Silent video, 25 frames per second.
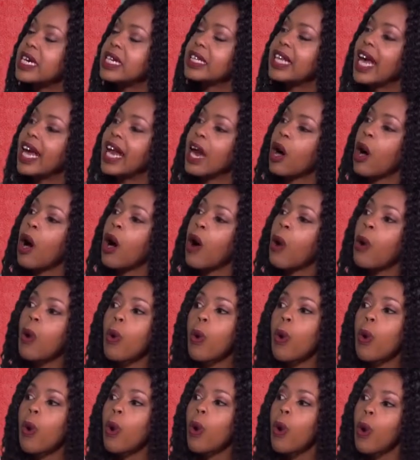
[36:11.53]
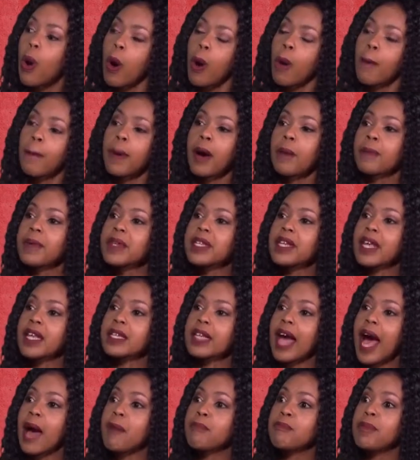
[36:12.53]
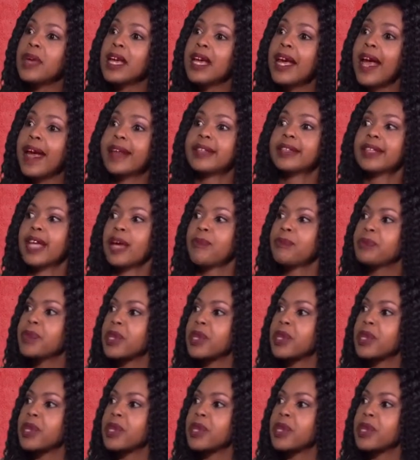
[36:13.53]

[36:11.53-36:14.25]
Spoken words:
that purpose says I'm being accepted,